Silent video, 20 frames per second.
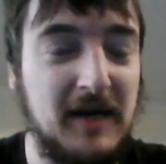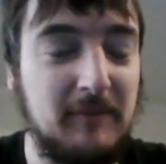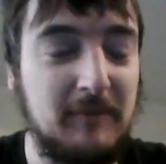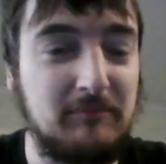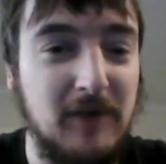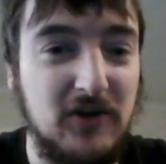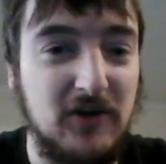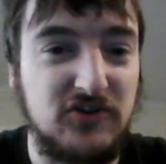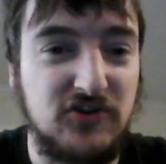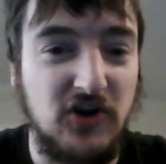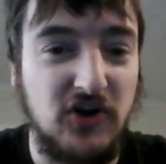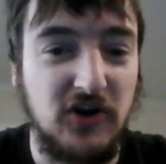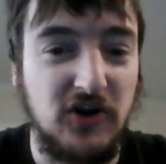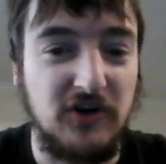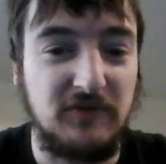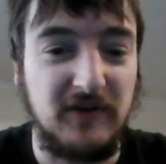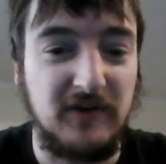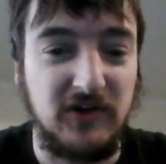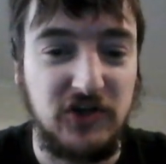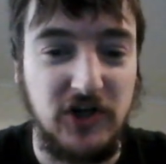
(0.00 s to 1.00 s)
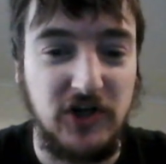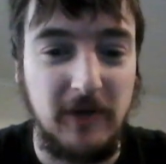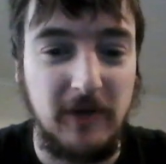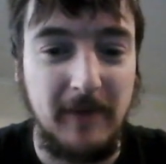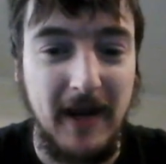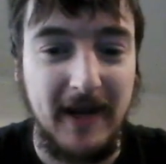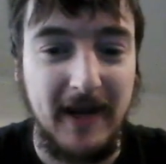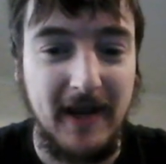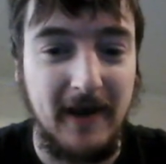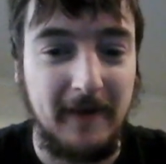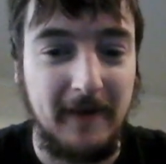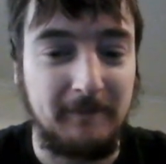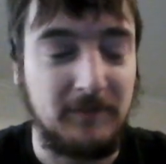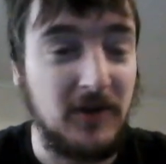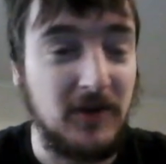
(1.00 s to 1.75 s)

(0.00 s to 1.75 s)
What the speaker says: Montoya and Schumacher.